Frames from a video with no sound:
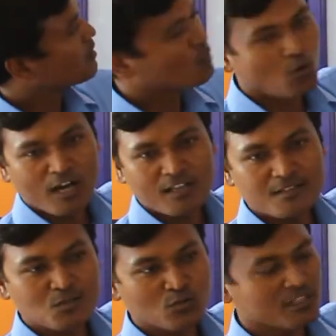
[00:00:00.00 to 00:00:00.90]
while
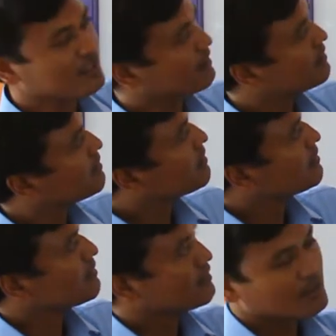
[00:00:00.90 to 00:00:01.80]
showing
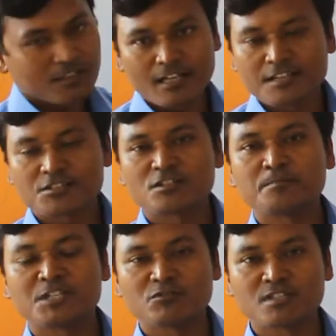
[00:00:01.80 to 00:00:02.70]
the
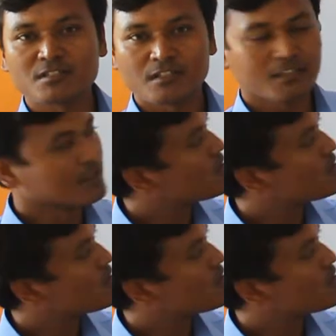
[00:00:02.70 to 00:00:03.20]
relation between